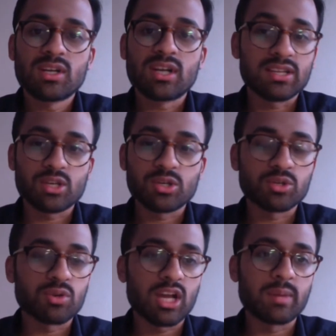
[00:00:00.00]
and social
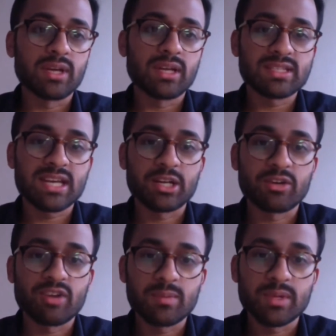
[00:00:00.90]
climate in Saudi
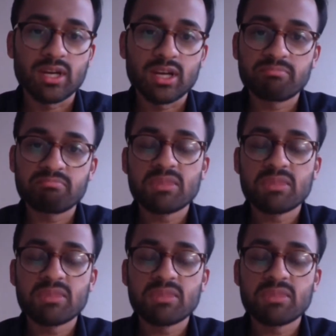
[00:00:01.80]
Arabia?